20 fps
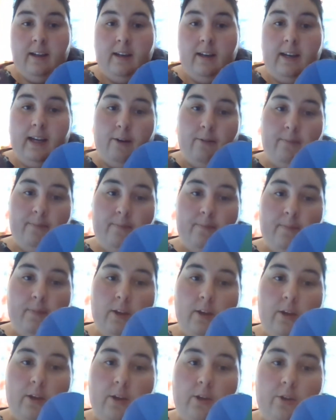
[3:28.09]
Now,
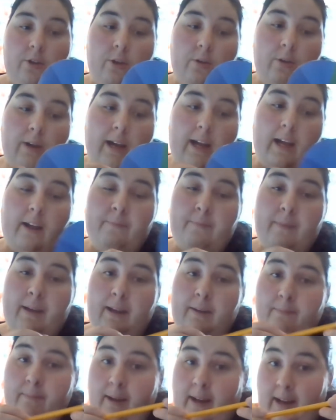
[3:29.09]
I've
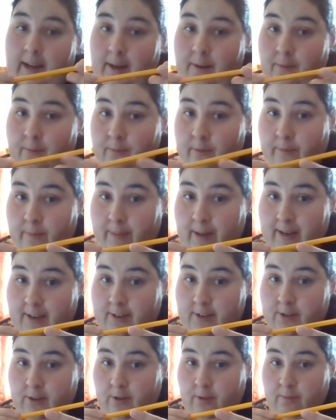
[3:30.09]
made mine with a
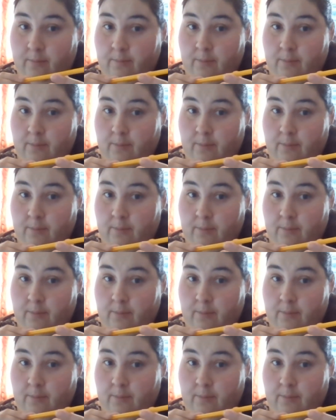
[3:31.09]
pencil,